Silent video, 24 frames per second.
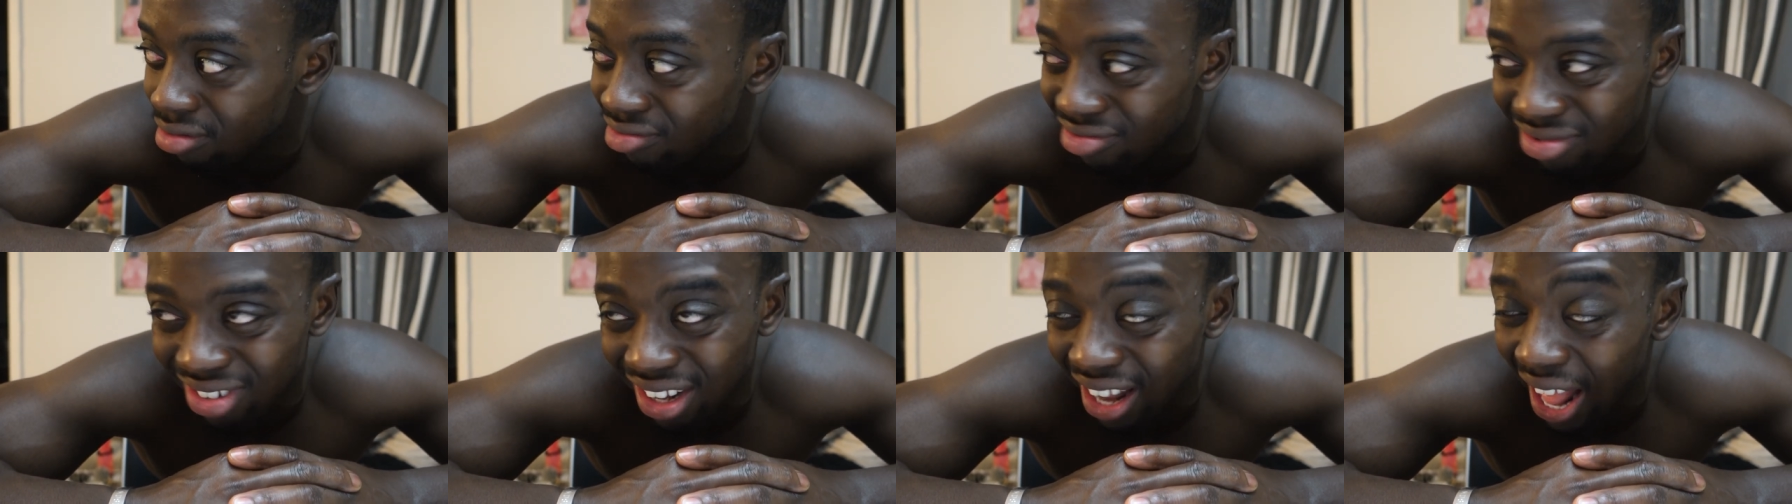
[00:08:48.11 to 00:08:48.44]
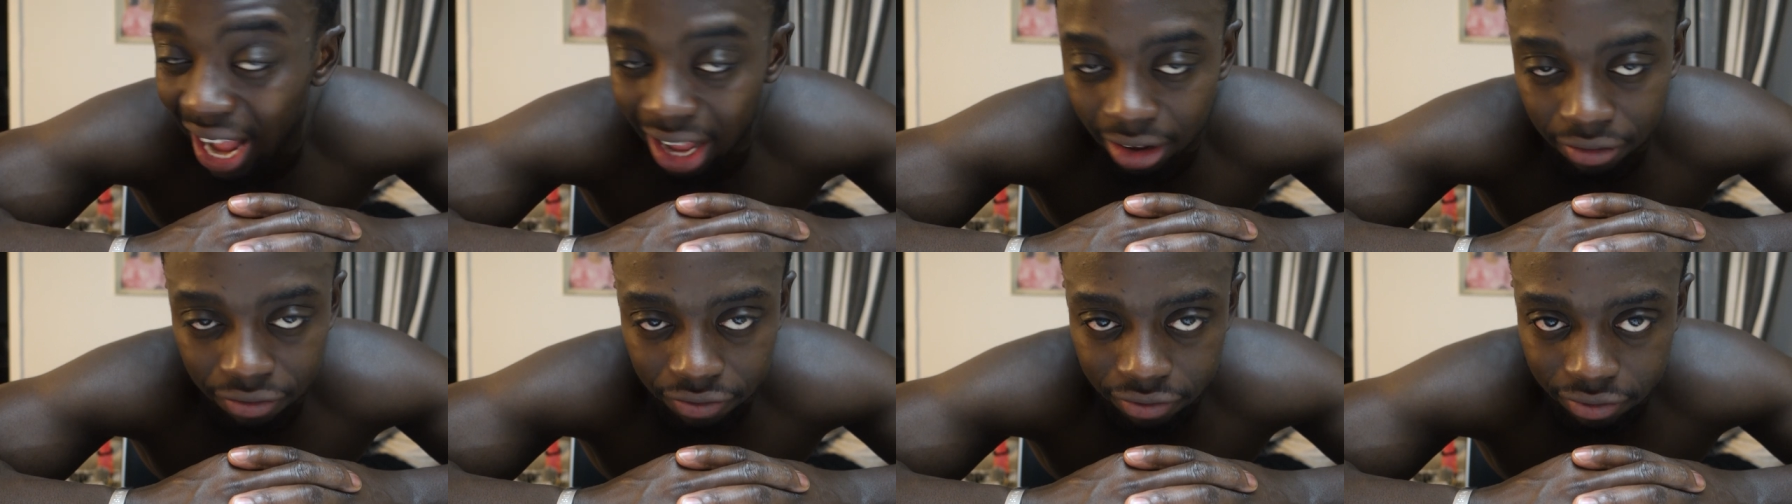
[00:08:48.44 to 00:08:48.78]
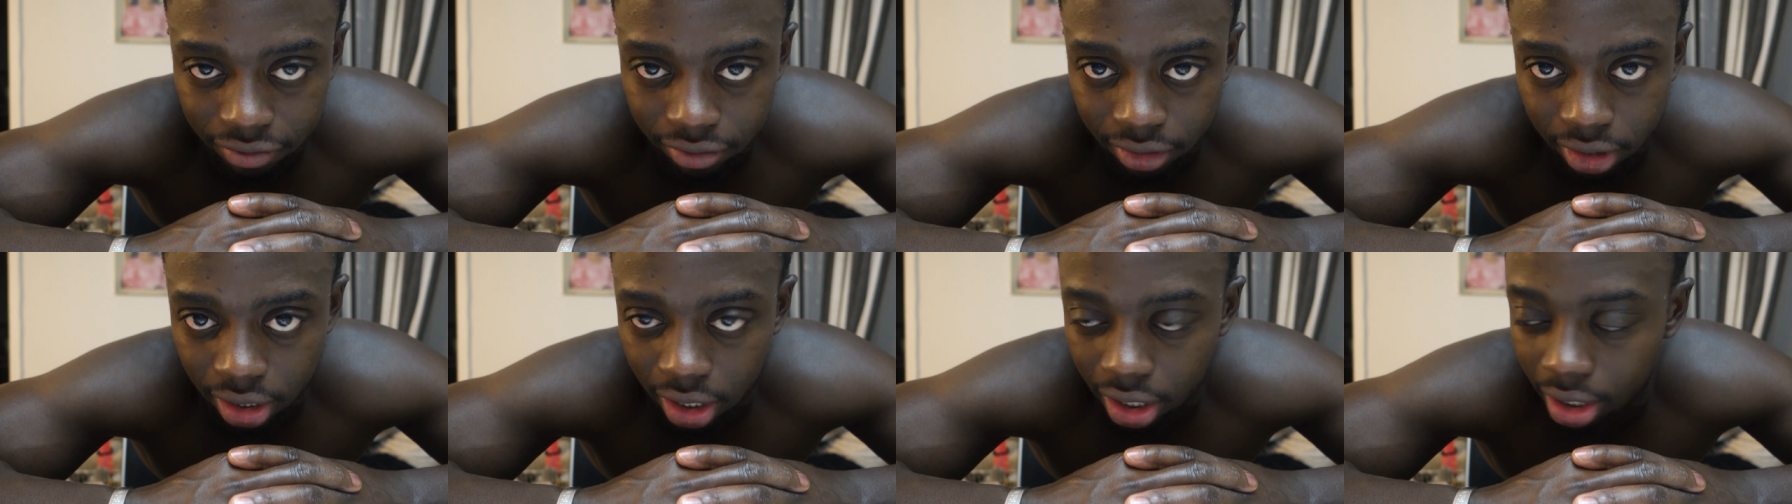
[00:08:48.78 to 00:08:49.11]

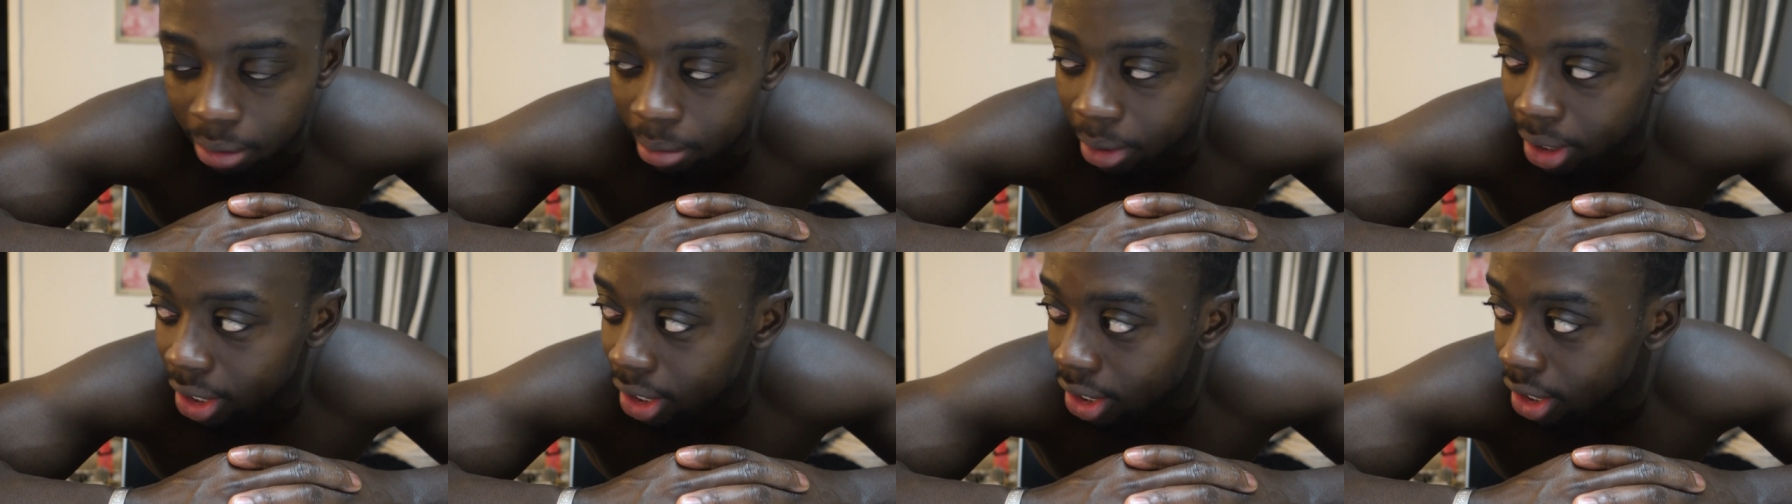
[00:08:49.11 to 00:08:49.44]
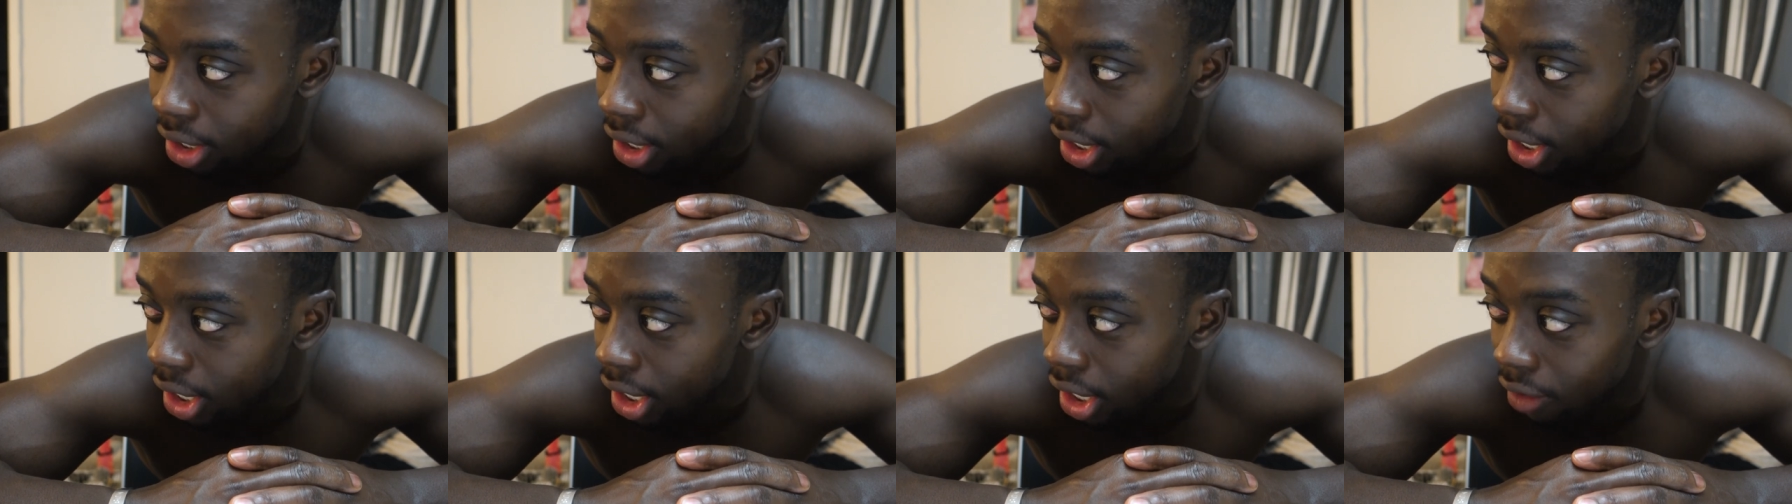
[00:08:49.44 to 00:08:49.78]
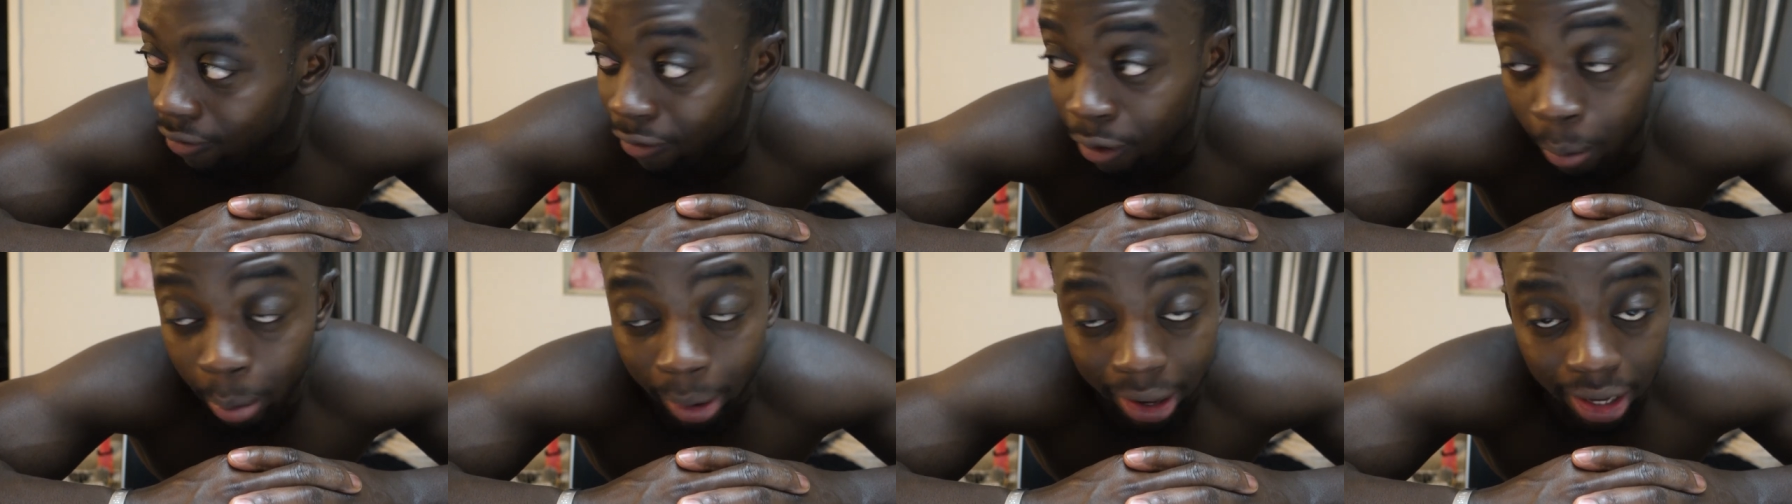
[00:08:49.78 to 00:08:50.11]
life, you know what I mean?
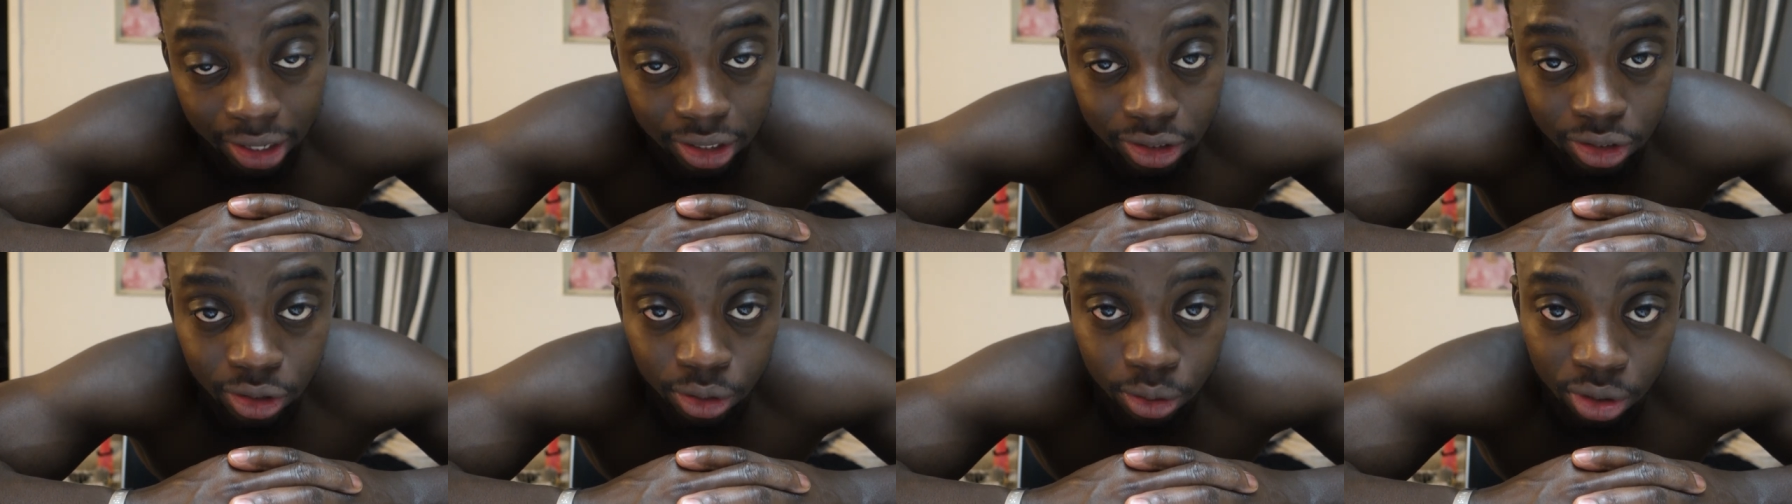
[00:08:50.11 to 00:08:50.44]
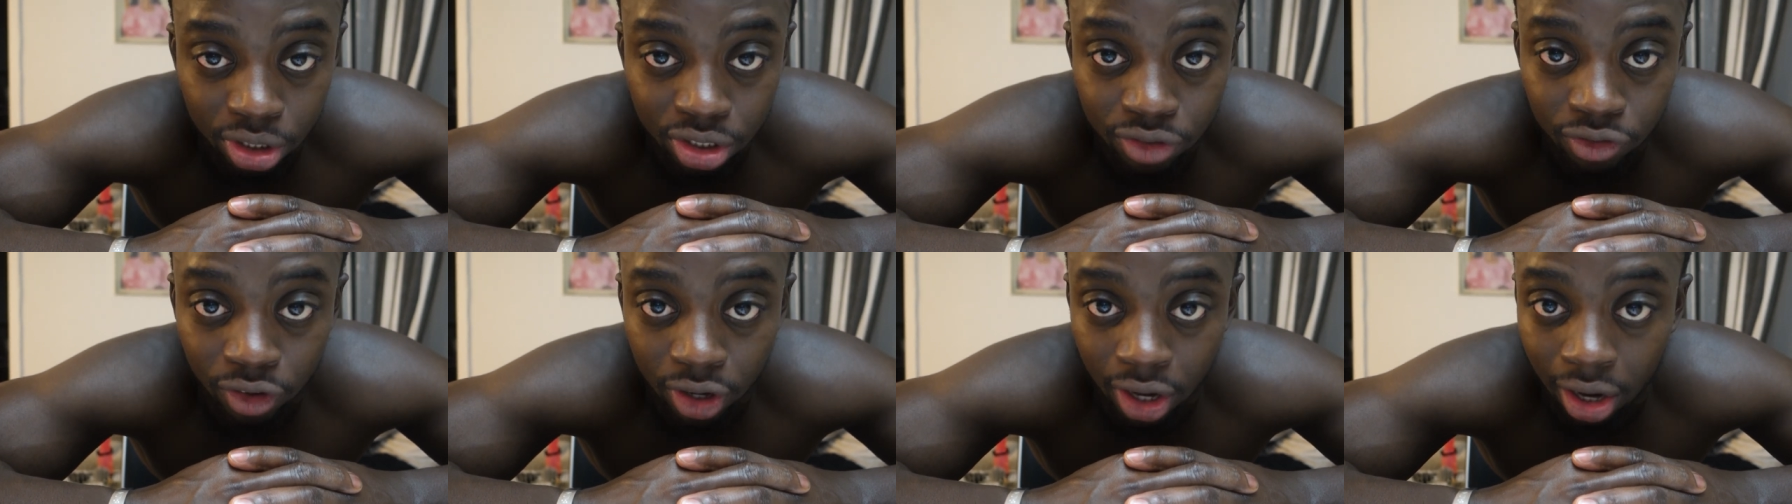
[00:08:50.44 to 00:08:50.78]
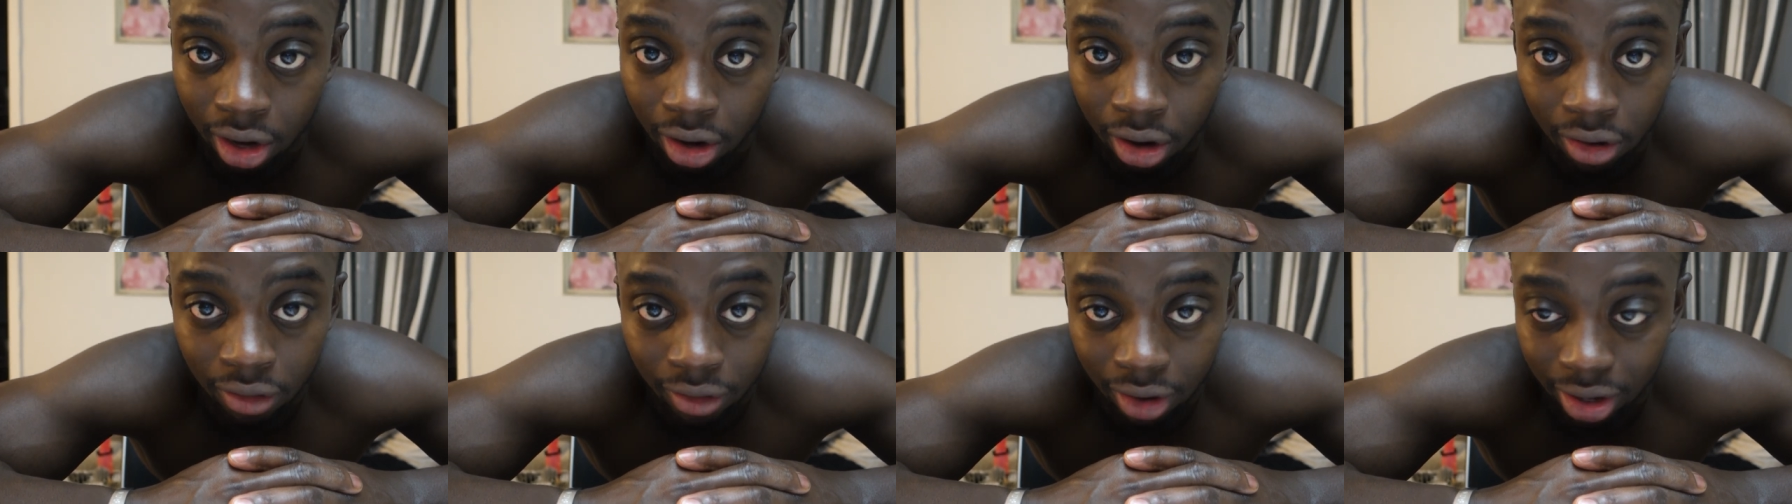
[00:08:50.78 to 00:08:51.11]
If you're planning to do this for the
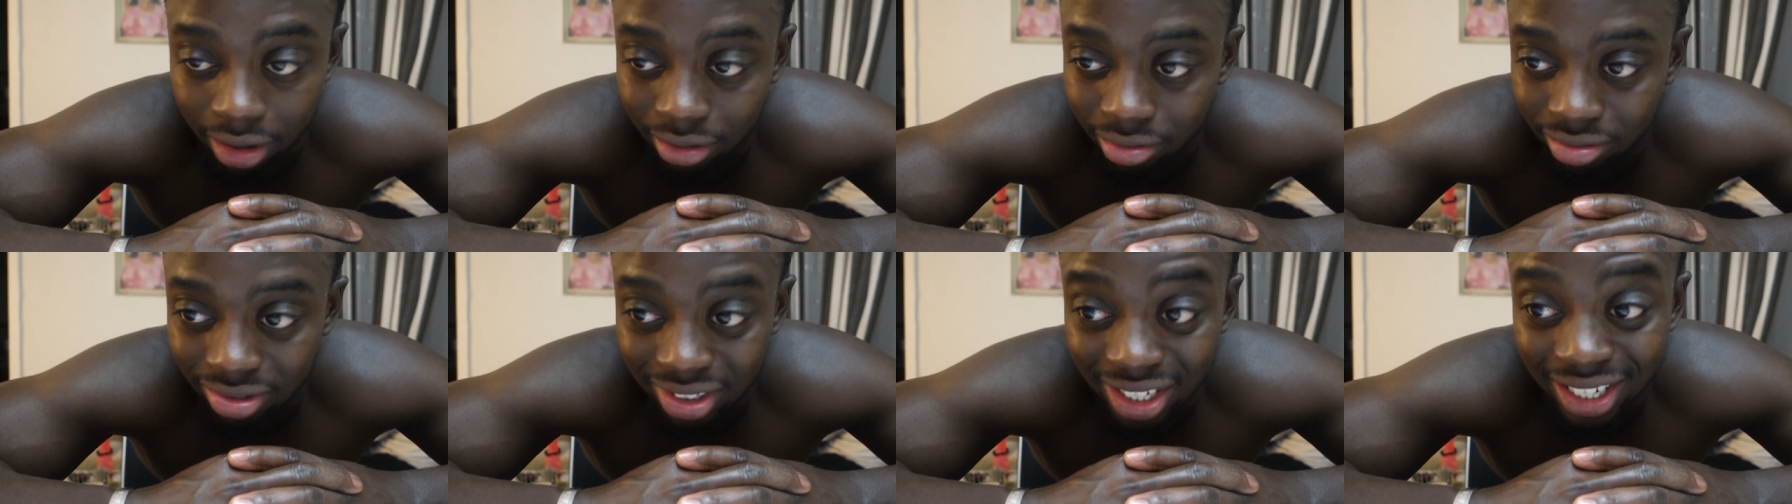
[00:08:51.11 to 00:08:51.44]
long run,